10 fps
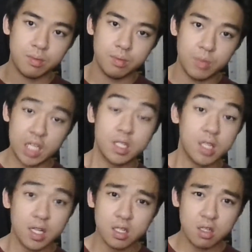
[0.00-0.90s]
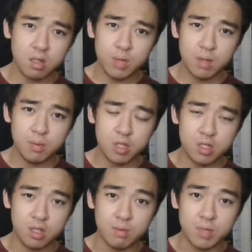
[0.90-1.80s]
These guys are going to be the
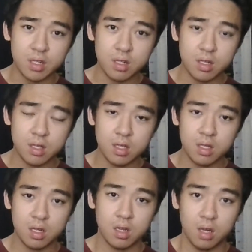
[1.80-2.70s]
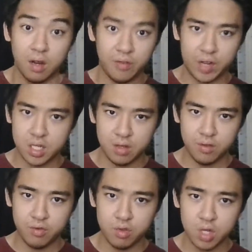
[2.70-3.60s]
most dominant
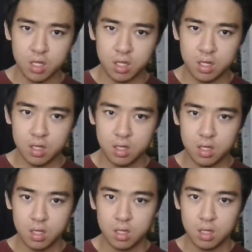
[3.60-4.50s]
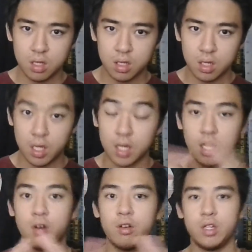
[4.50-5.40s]
offensive unit in
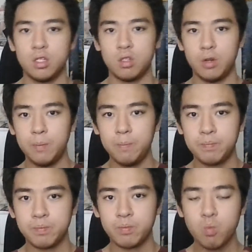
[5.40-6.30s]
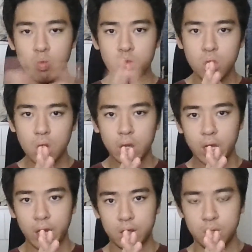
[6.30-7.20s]
current history,
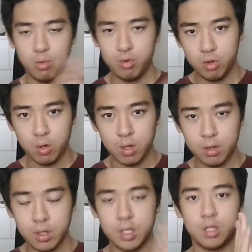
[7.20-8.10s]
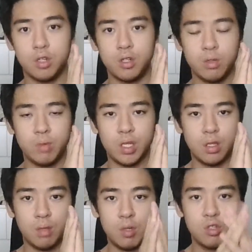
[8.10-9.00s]
and the Boudoir is going to be
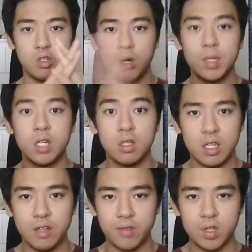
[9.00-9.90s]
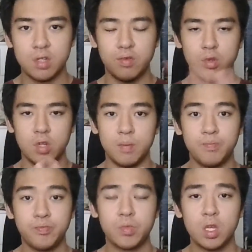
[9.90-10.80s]
the most dominant defensive unit
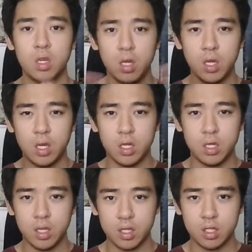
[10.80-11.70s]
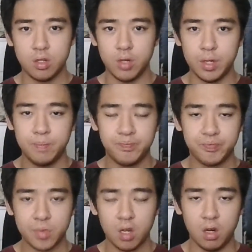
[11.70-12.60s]
in the history
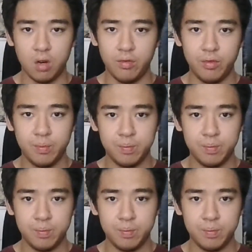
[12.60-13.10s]
of,